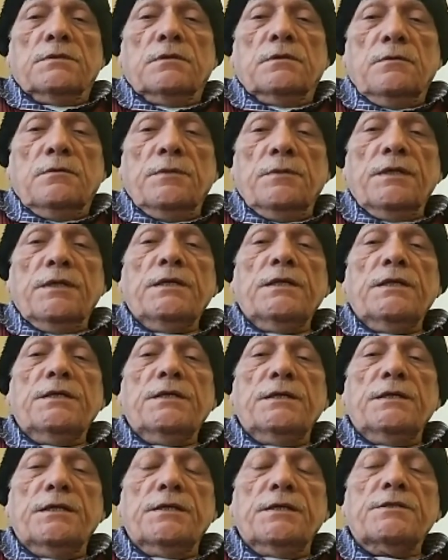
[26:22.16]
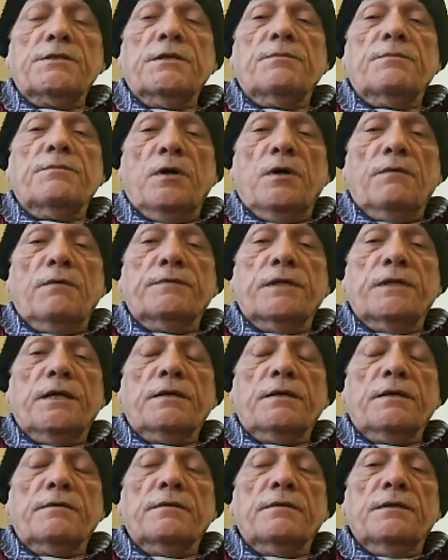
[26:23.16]
committed readership of
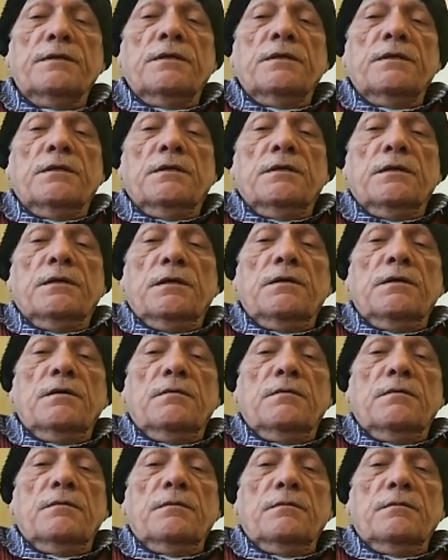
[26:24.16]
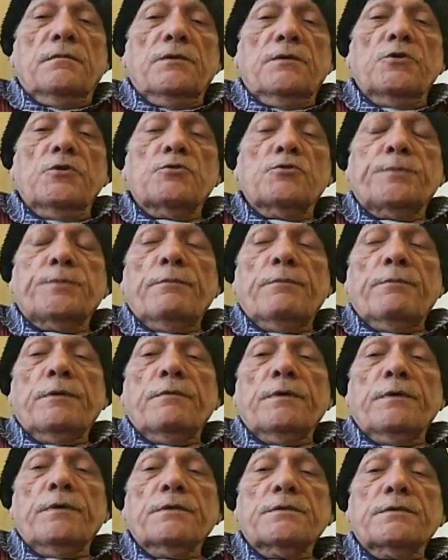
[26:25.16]
that
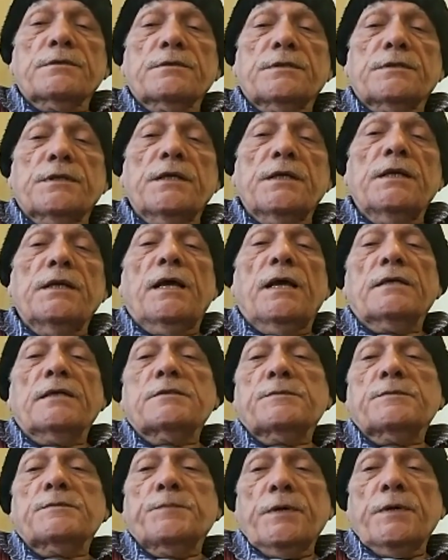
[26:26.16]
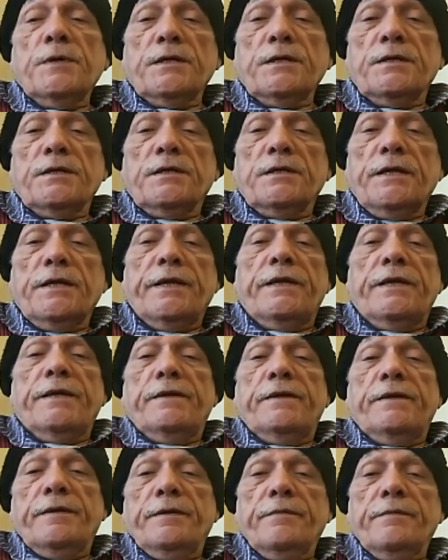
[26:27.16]
newspaper was 3 lakhs per
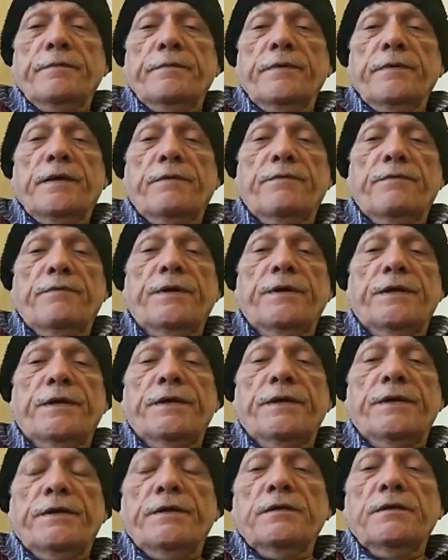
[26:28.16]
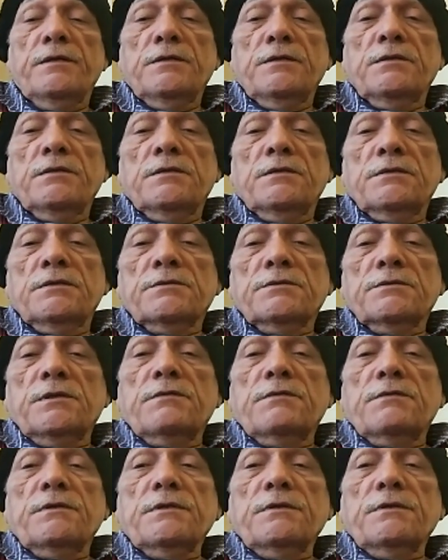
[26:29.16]
day, every day. So
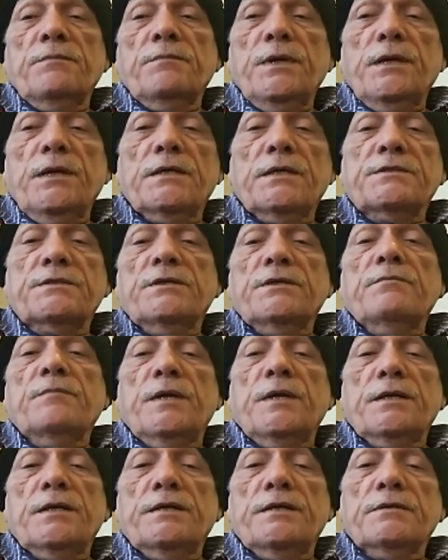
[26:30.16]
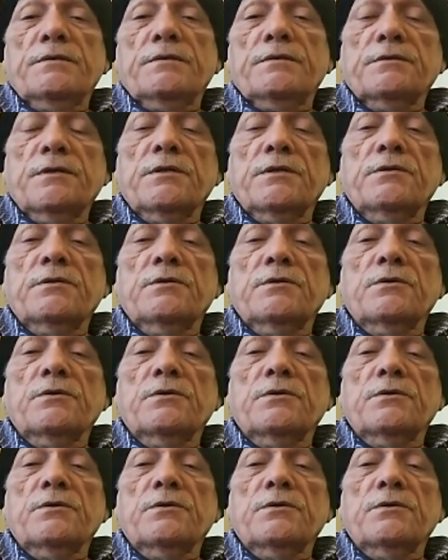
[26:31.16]
it was a big achievement. So I don't
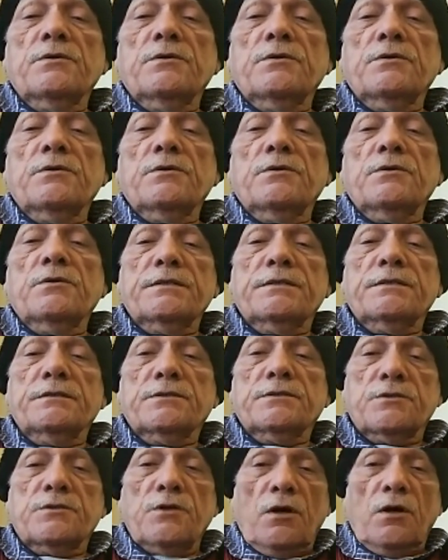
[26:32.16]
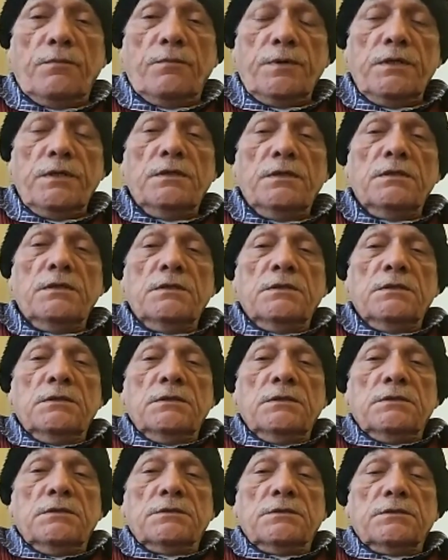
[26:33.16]
know why it has stopped.
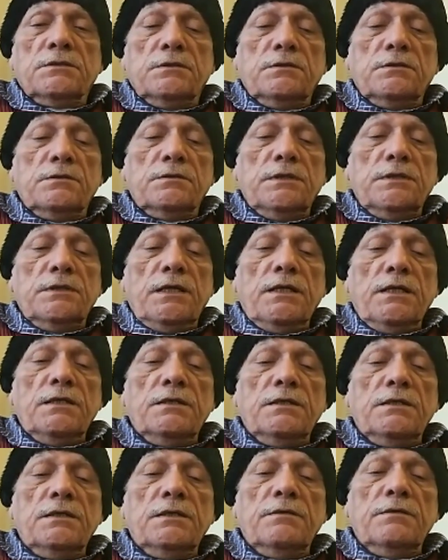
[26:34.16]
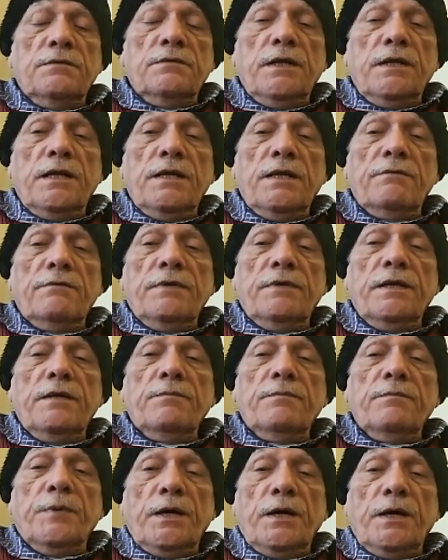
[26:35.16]
So then when
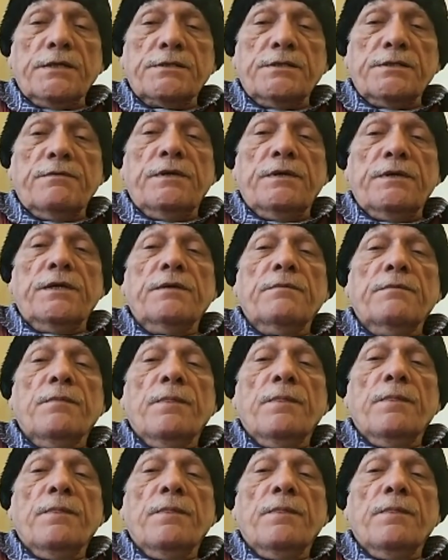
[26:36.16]
he passed away,